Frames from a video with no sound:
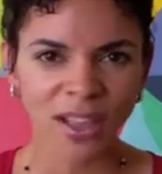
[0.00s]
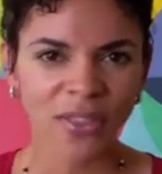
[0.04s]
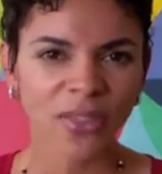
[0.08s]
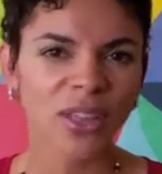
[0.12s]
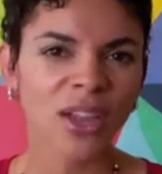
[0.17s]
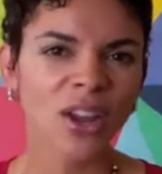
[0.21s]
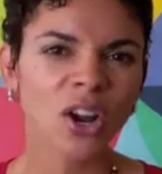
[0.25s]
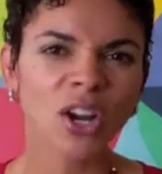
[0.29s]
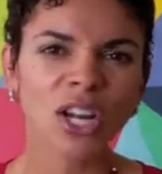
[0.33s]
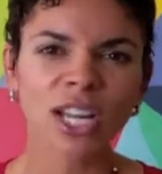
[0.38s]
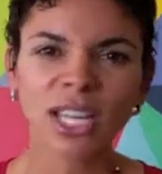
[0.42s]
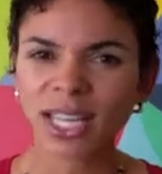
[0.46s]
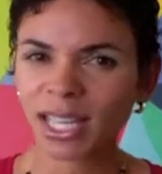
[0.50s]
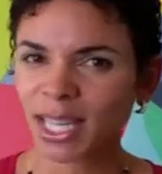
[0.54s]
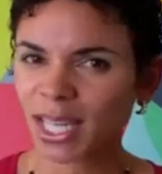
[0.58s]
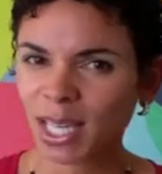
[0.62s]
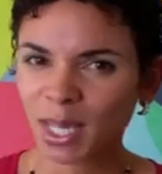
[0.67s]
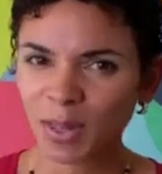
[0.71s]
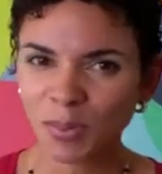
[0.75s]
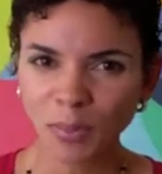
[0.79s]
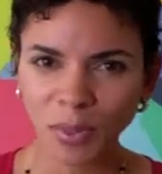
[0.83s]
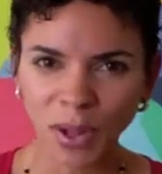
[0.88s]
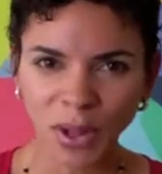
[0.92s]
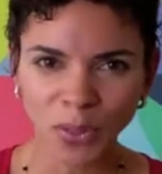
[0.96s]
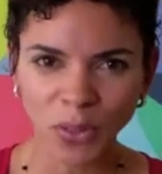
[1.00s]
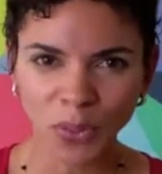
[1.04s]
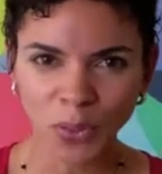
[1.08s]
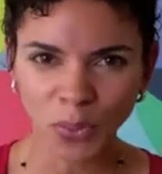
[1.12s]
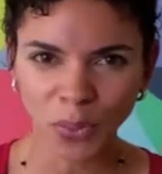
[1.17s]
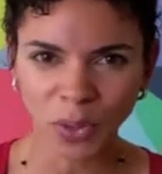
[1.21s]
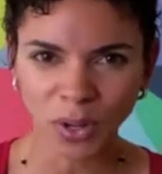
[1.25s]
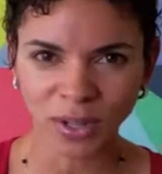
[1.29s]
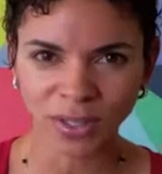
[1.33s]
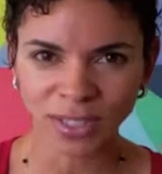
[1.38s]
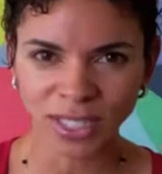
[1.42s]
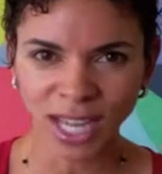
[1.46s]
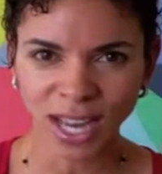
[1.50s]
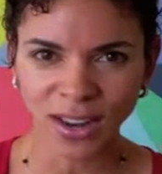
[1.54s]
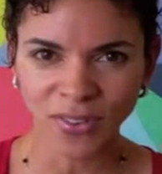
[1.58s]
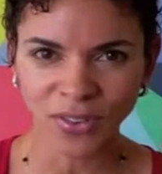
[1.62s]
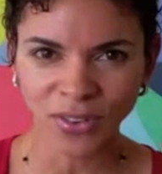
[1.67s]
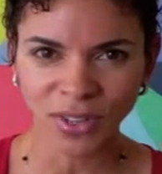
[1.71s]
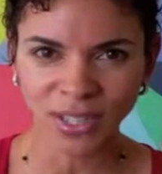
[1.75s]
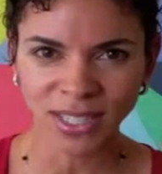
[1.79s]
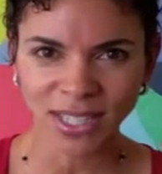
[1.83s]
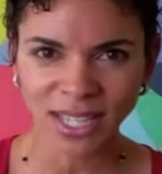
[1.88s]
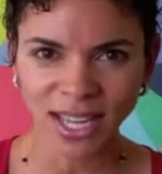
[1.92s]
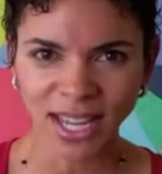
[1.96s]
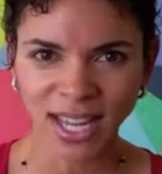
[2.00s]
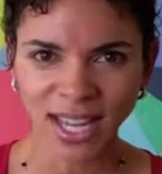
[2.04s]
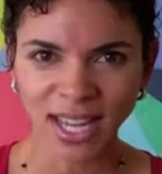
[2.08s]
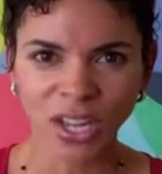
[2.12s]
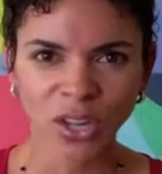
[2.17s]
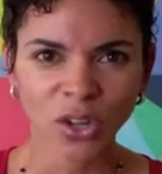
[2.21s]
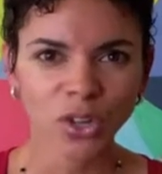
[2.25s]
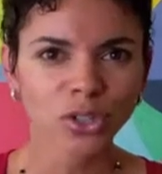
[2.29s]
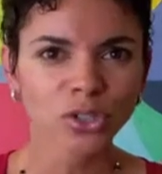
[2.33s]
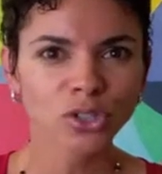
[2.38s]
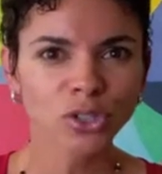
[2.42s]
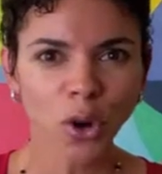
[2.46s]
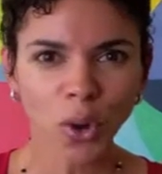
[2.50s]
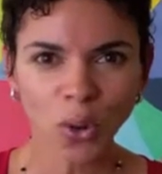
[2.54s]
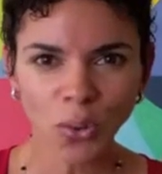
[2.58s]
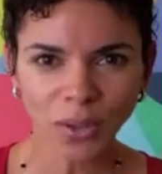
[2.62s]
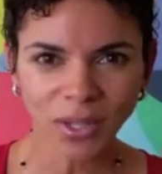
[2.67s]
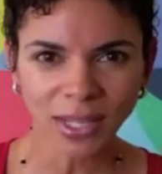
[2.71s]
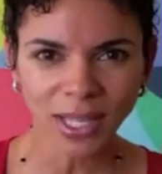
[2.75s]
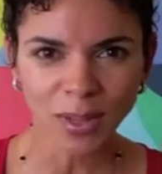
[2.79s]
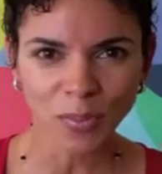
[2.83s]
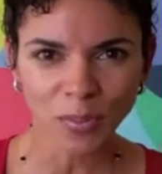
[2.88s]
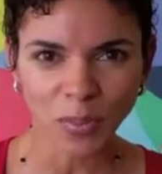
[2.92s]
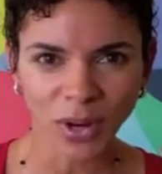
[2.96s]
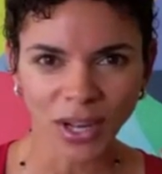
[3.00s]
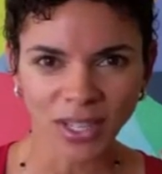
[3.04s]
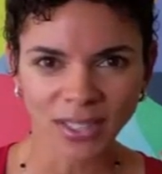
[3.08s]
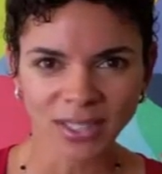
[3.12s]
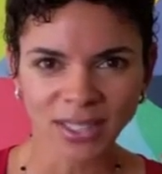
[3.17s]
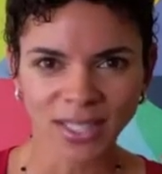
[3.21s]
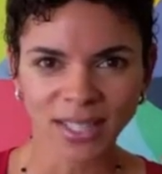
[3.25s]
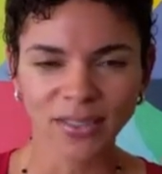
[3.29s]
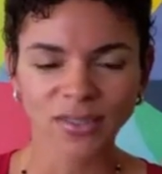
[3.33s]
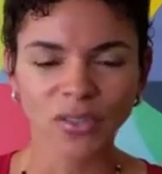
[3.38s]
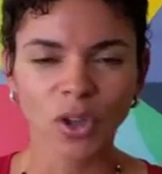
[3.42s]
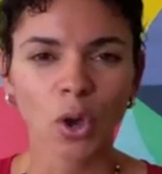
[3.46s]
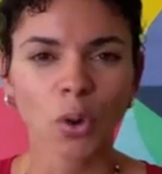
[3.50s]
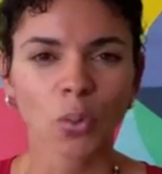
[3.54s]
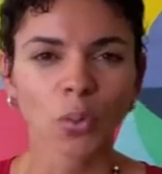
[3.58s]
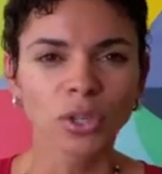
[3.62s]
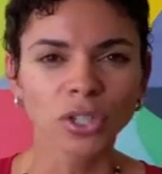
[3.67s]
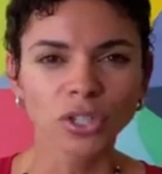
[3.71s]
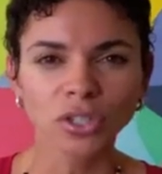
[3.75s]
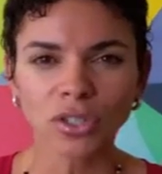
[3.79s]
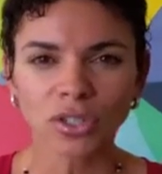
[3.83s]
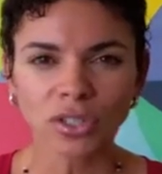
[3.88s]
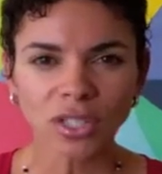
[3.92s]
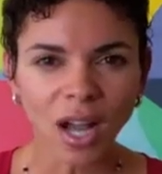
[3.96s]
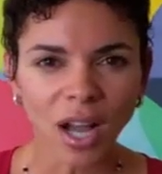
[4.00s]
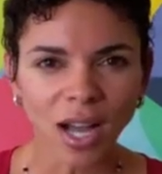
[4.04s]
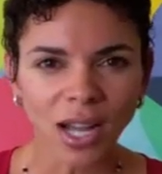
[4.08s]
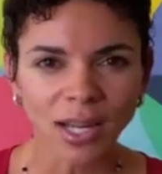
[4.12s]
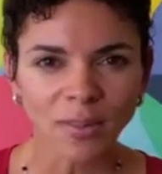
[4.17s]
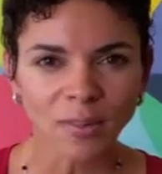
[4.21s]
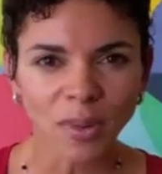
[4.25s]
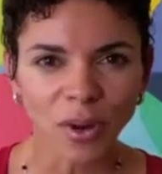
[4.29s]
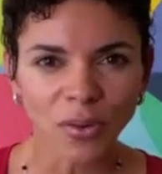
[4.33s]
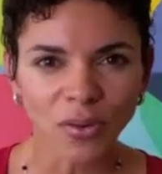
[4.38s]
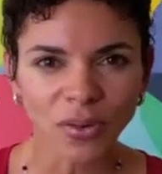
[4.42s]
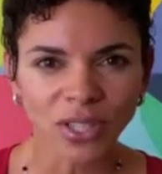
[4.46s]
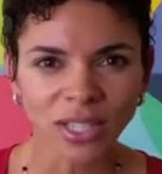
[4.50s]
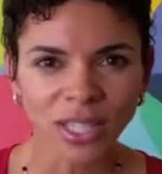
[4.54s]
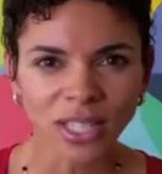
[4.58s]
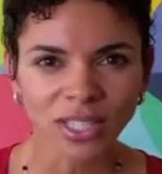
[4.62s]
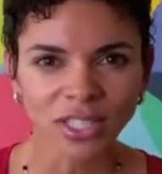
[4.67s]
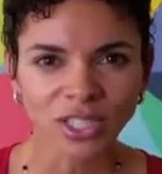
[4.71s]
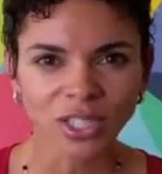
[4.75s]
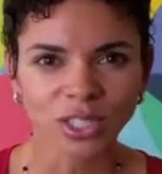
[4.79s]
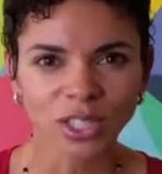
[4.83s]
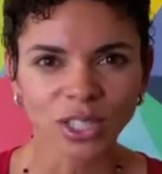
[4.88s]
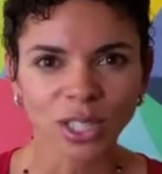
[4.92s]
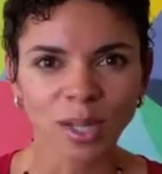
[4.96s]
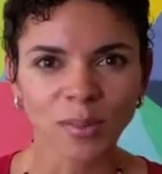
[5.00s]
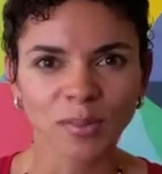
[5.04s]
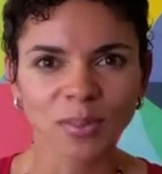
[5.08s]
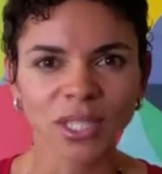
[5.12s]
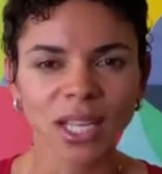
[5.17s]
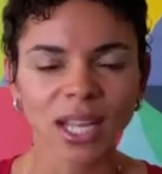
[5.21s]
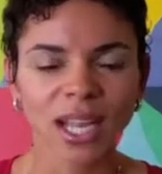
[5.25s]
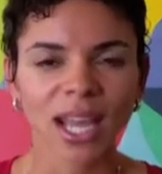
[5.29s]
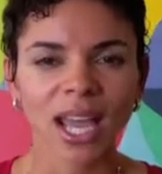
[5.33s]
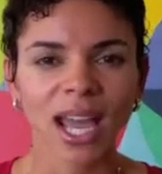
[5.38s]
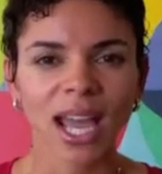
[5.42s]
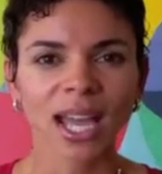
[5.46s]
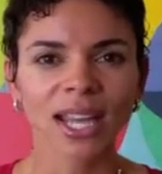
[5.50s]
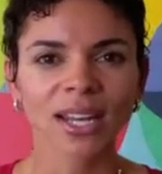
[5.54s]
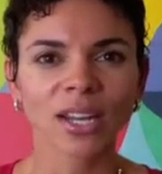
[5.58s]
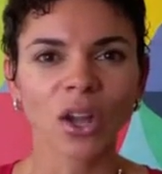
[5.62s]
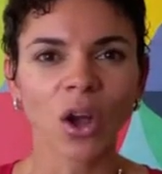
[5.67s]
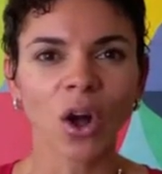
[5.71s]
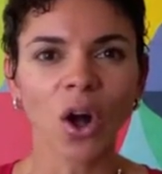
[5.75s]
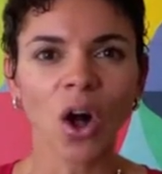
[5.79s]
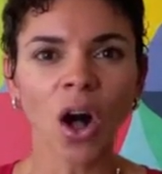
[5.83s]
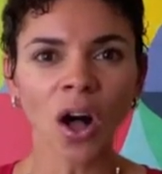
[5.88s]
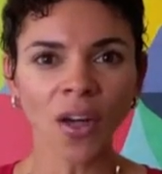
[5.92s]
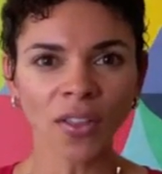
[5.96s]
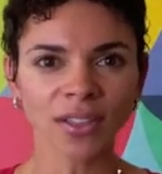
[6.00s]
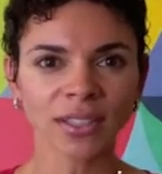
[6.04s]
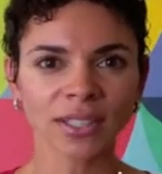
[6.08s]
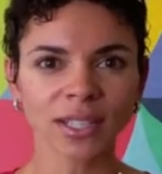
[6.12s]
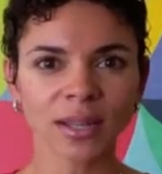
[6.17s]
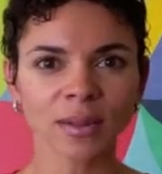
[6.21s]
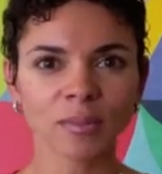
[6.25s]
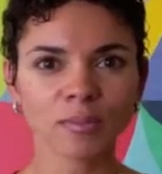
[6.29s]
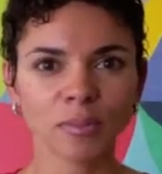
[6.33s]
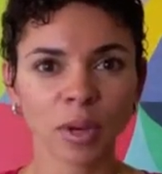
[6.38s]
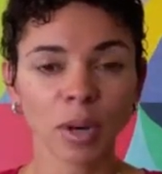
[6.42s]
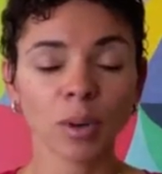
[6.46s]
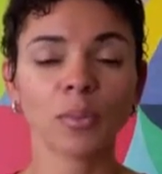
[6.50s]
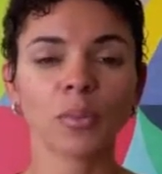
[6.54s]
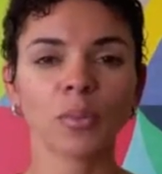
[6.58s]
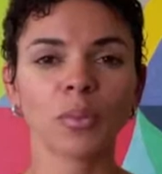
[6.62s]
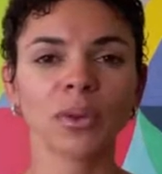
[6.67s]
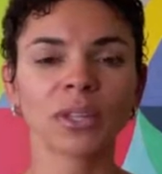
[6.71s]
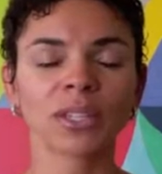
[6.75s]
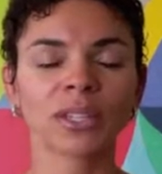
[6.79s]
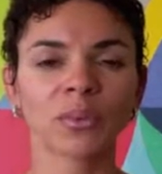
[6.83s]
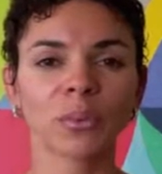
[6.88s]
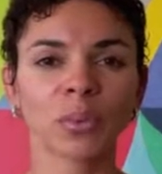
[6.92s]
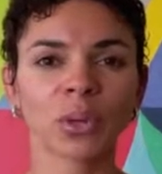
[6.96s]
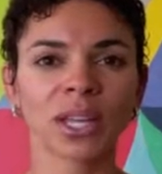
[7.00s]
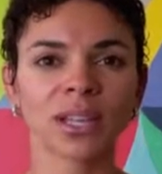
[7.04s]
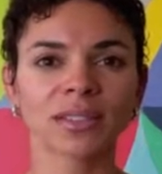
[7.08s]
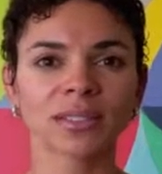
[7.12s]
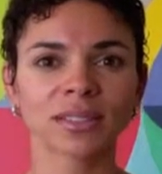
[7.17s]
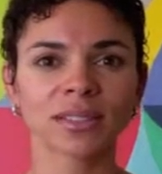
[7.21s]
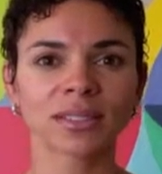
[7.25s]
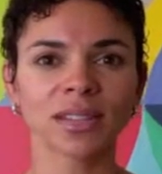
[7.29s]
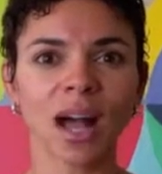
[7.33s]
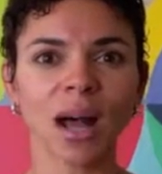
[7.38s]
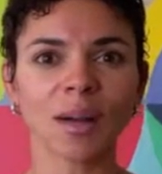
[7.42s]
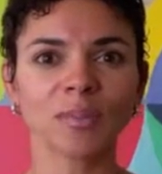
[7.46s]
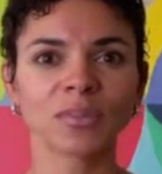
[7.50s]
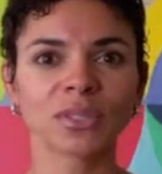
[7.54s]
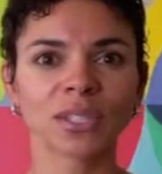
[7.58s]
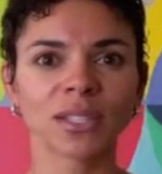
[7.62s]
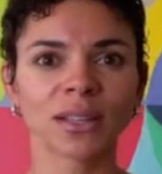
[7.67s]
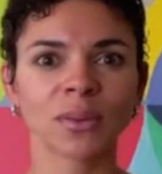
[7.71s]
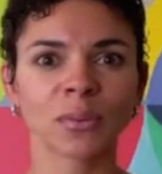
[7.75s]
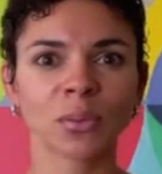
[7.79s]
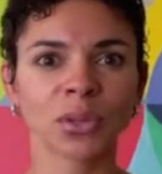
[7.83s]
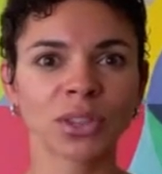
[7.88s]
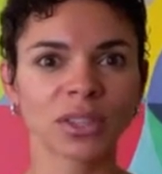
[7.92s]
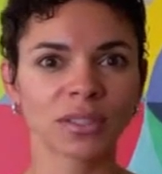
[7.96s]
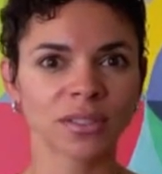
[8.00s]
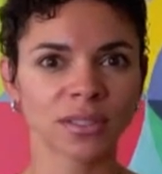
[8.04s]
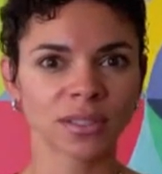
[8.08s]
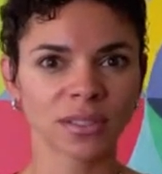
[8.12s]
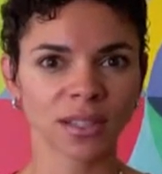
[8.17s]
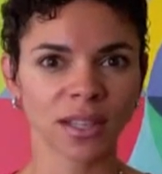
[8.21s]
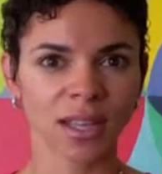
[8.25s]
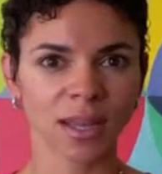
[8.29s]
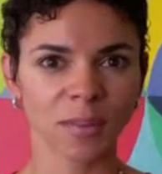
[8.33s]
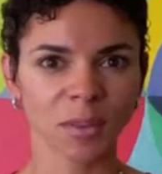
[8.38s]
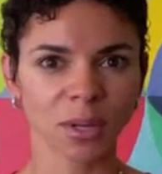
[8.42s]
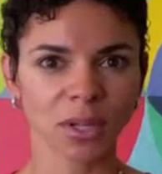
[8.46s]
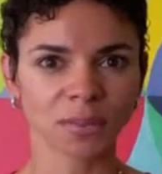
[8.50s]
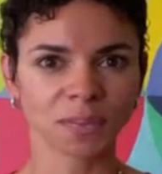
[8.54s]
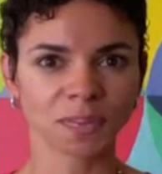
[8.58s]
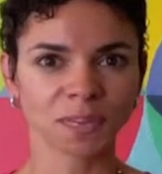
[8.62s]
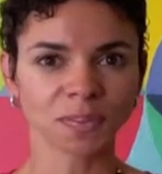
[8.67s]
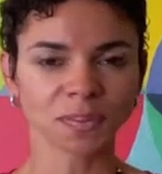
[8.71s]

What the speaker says: They are kicking butt in the world every day, totally impressive. We start talking about relationships, and all of a sudden, boom, we get stopped with a disclaimer.